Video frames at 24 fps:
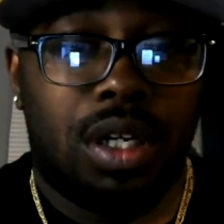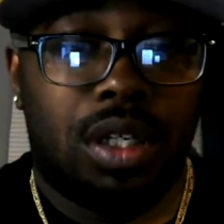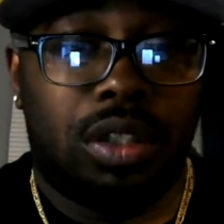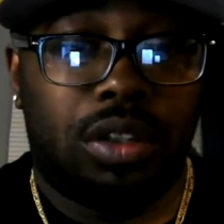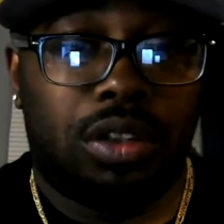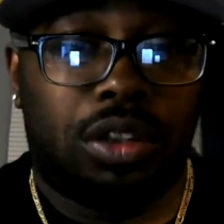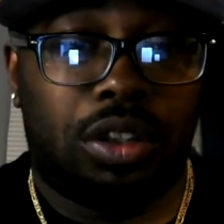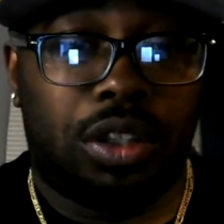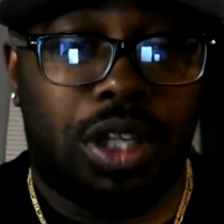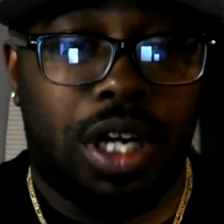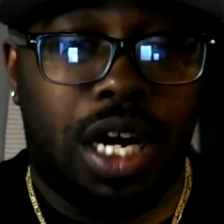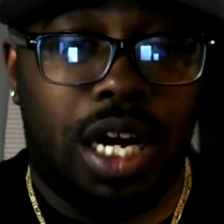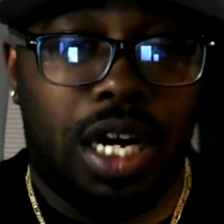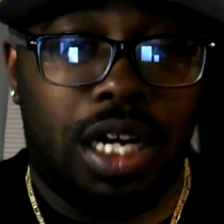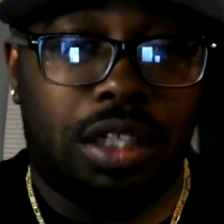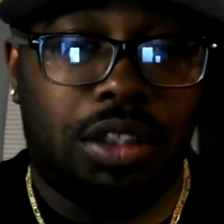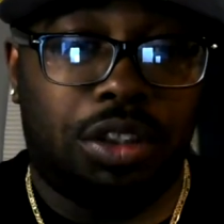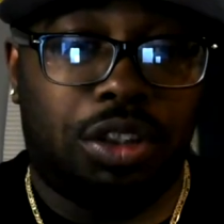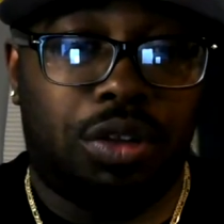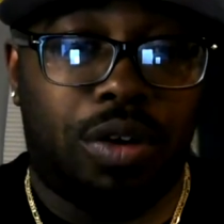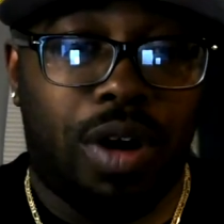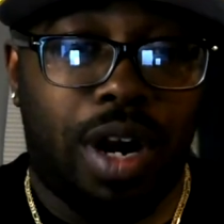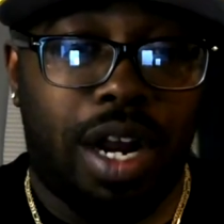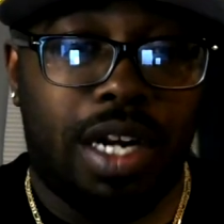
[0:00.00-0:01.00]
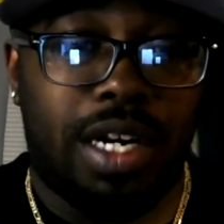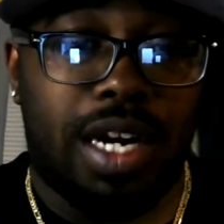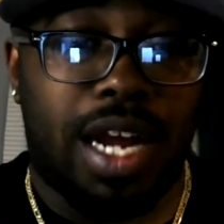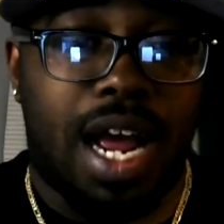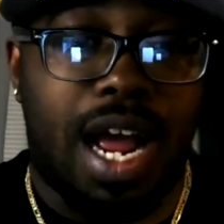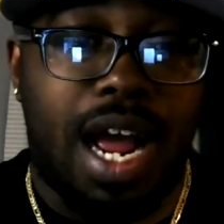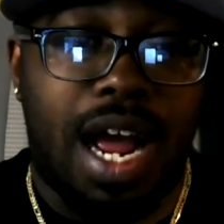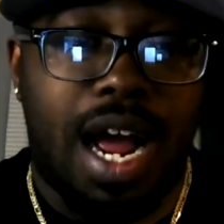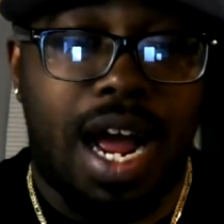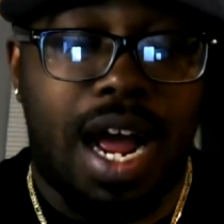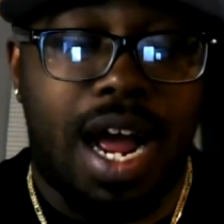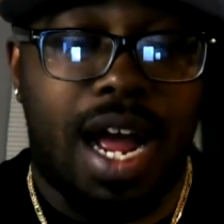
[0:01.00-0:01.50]
To the untrained
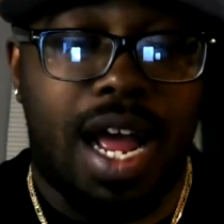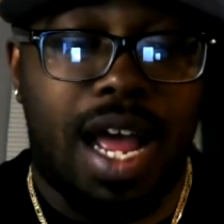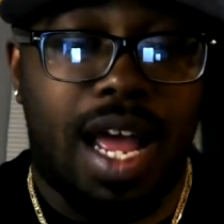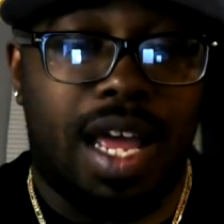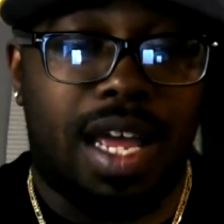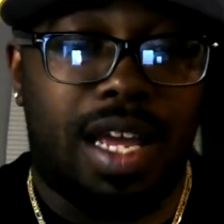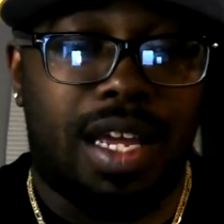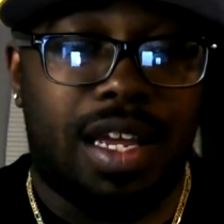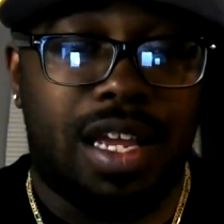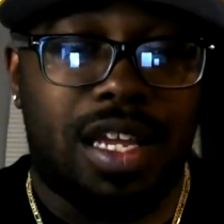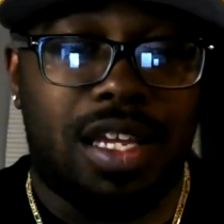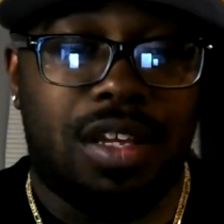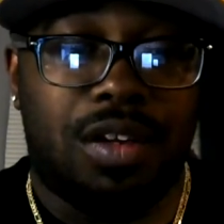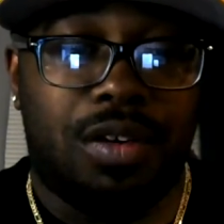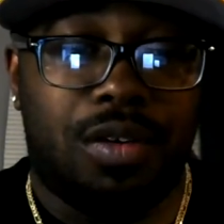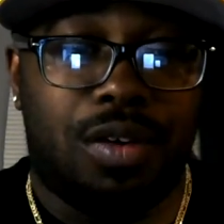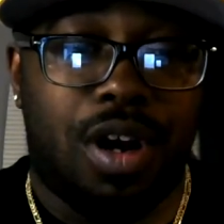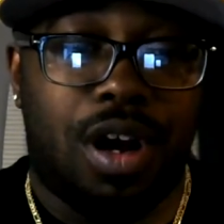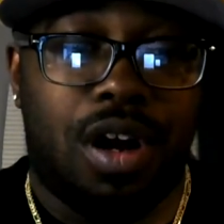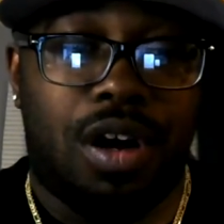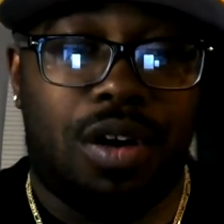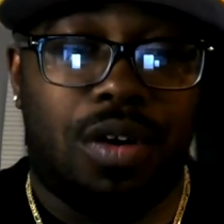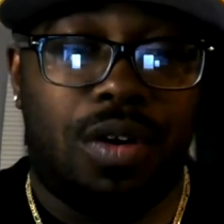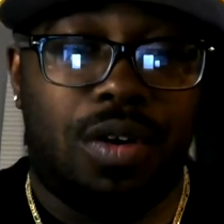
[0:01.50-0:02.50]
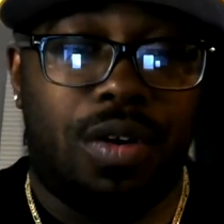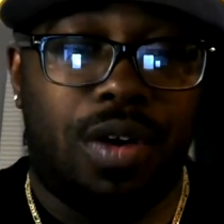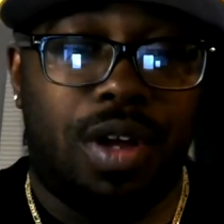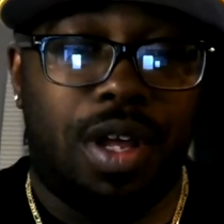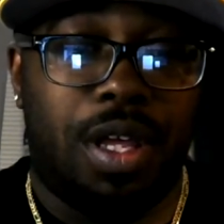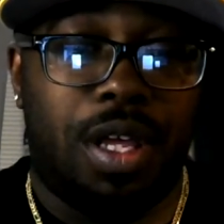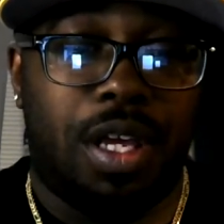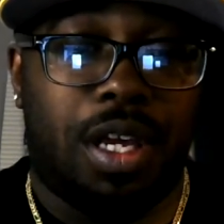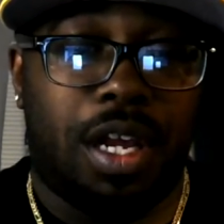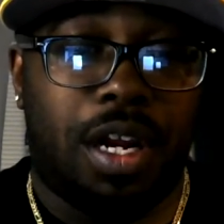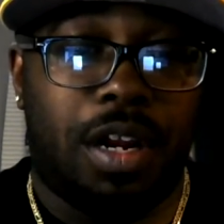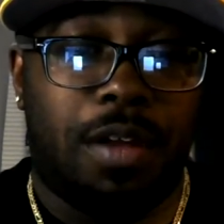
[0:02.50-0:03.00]
eye,
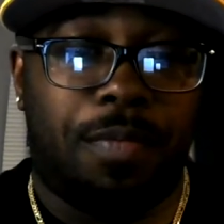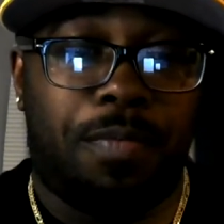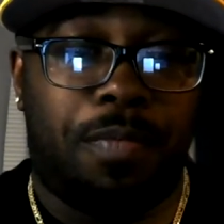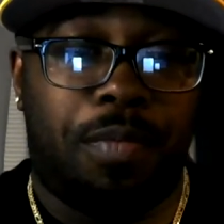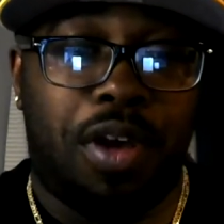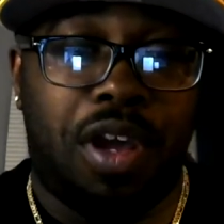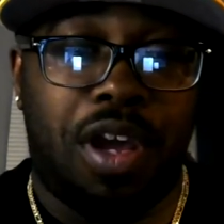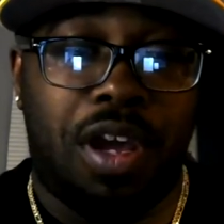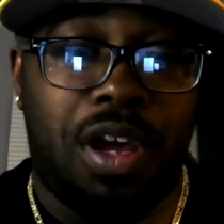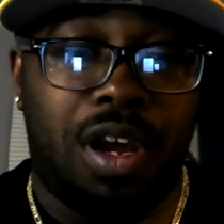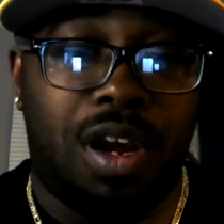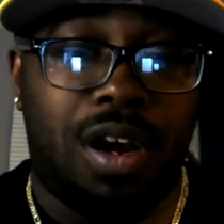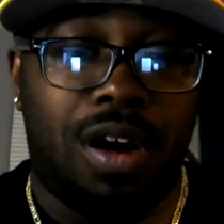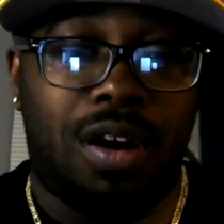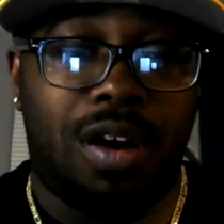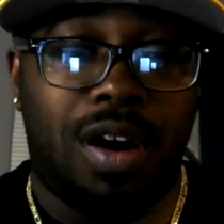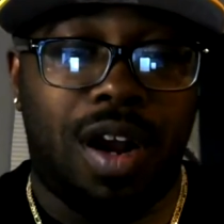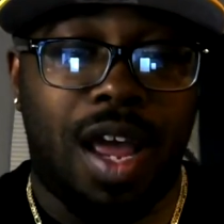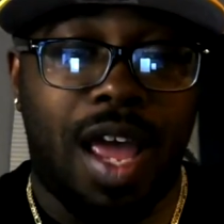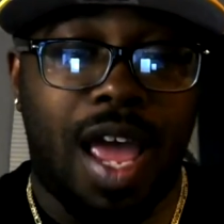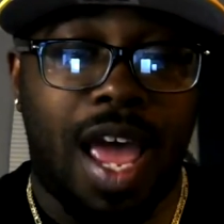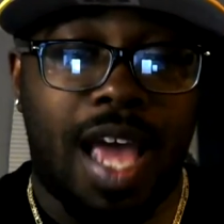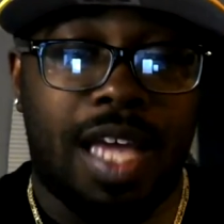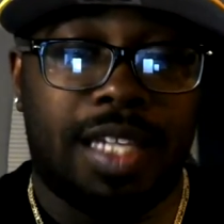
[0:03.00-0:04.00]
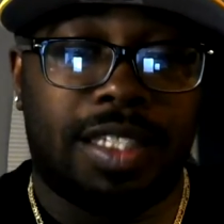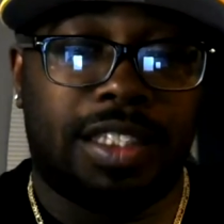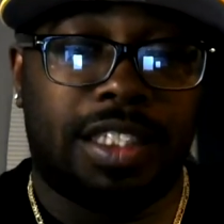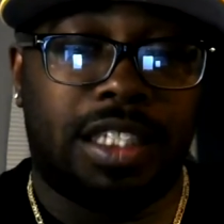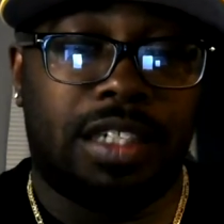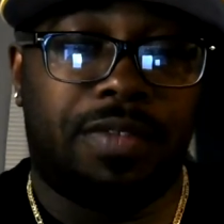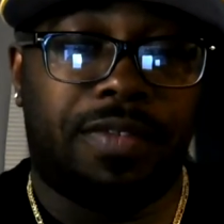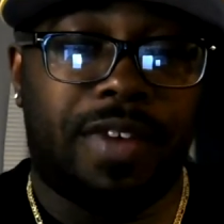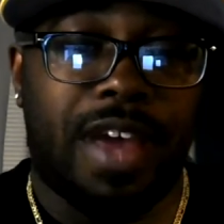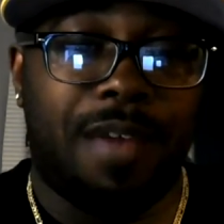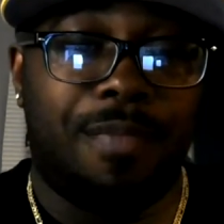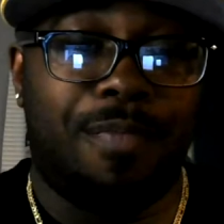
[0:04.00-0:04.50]
it can appear as
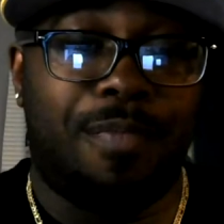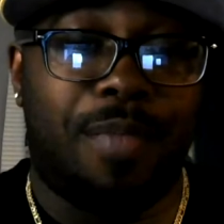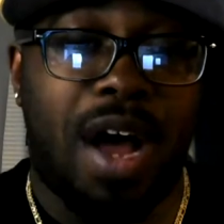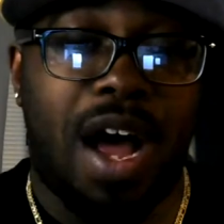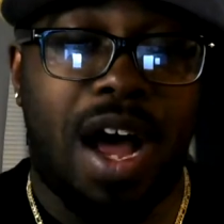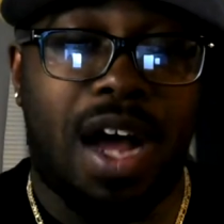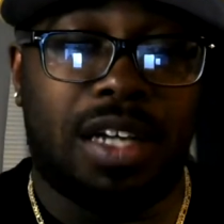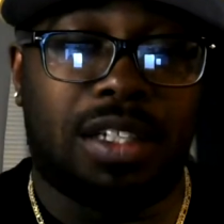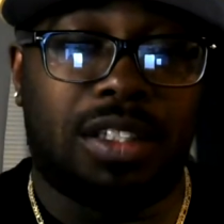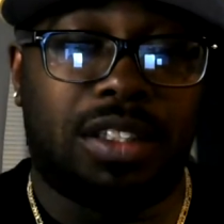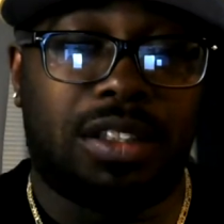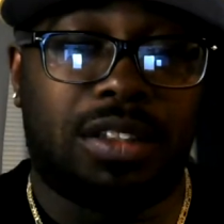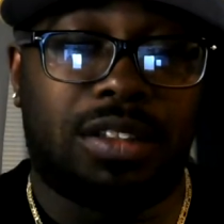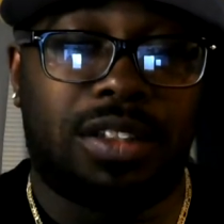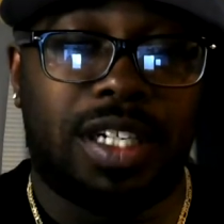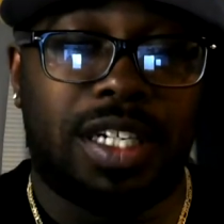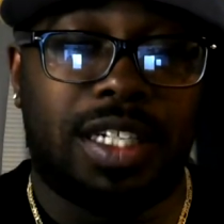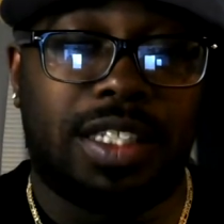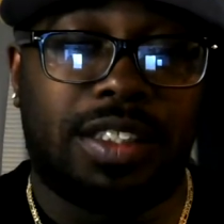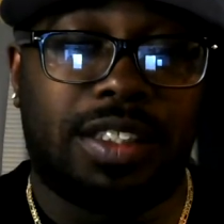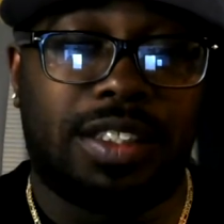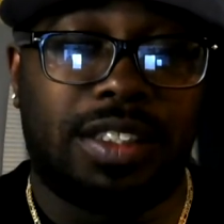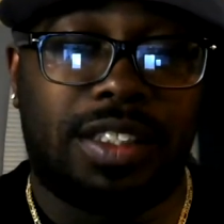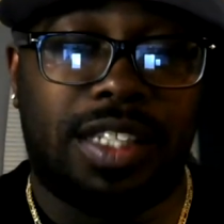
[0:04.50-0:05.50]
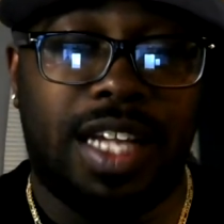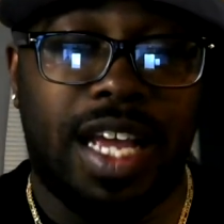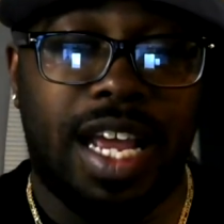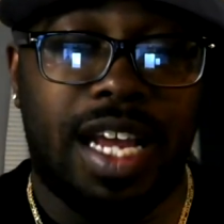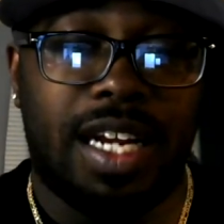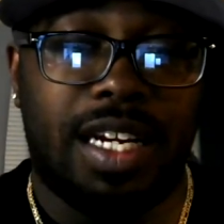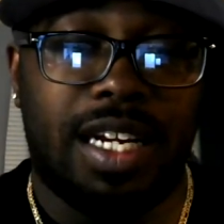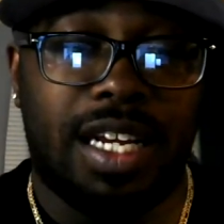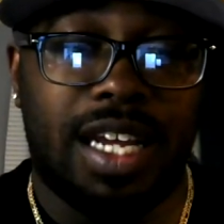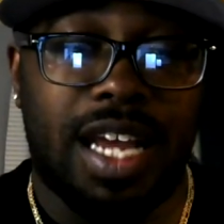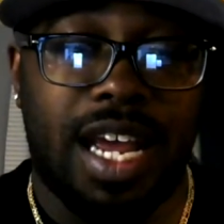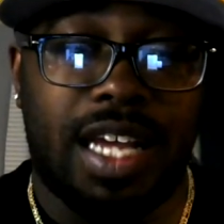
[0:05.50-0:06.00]
if a boxer is
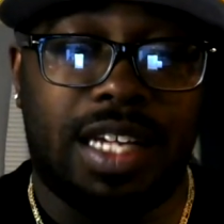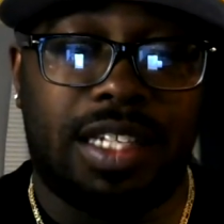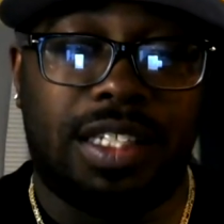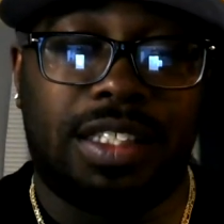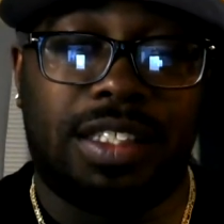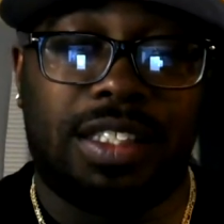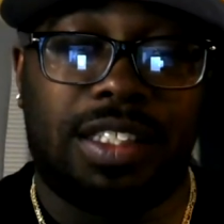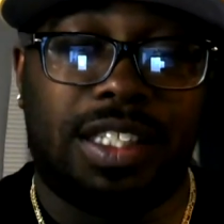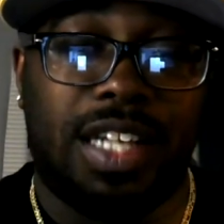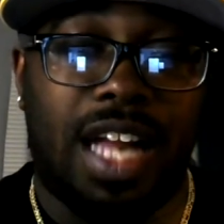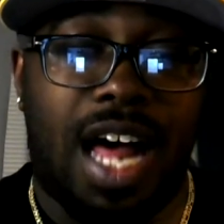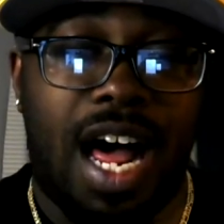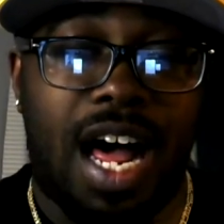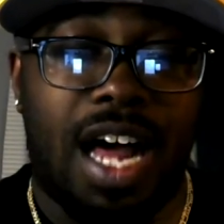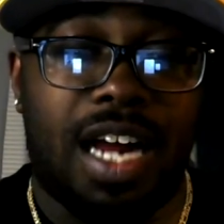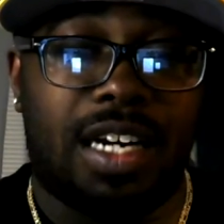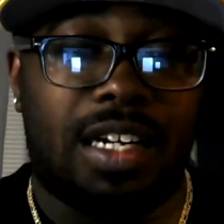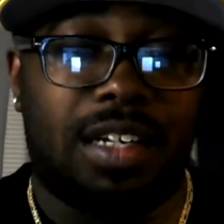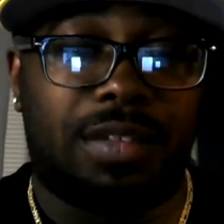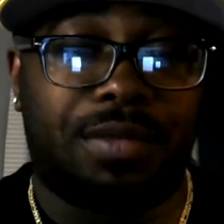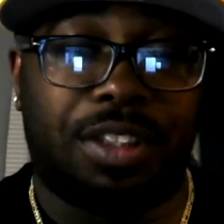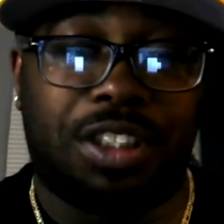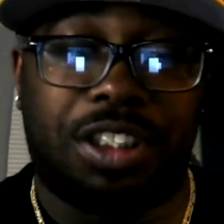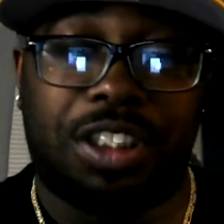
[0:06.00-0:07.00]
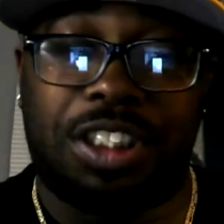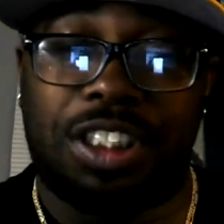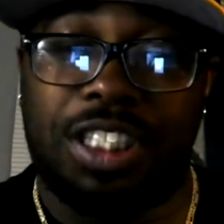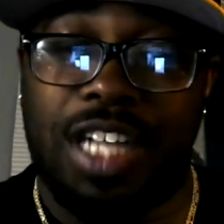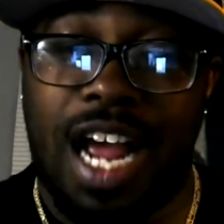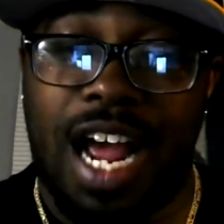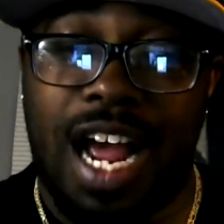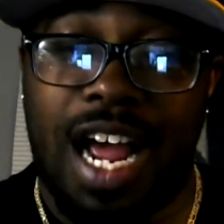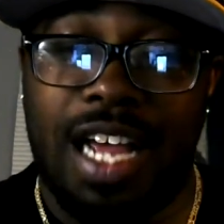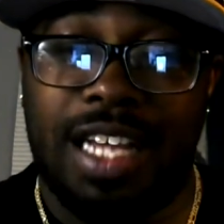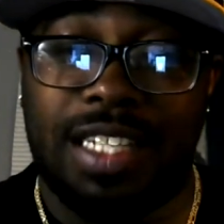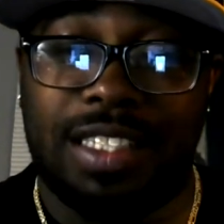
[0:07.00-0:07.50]
landing a lot of
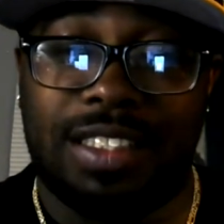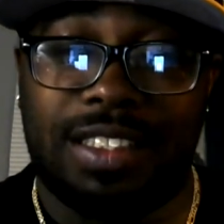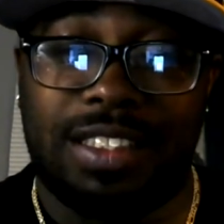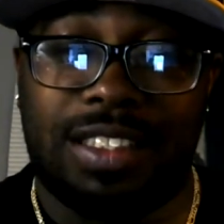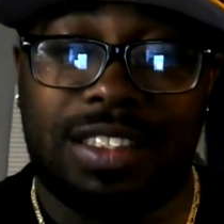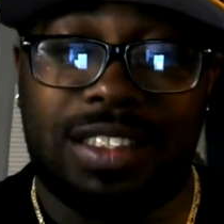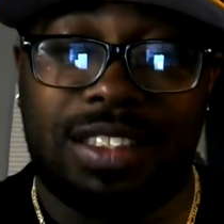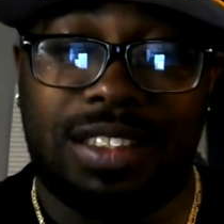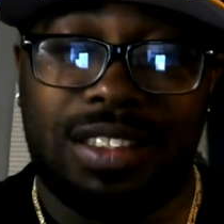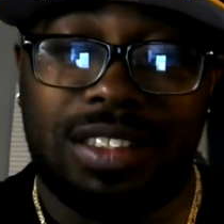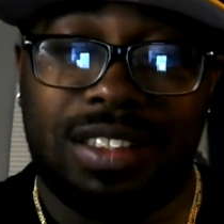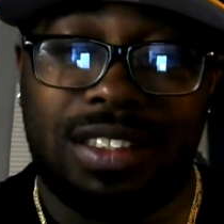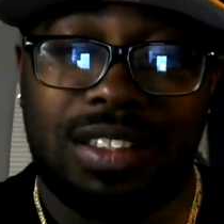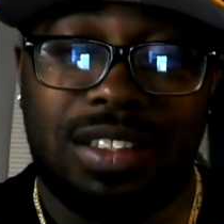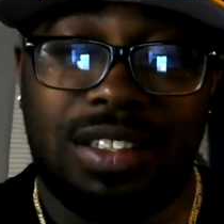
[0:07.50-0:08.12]
shots,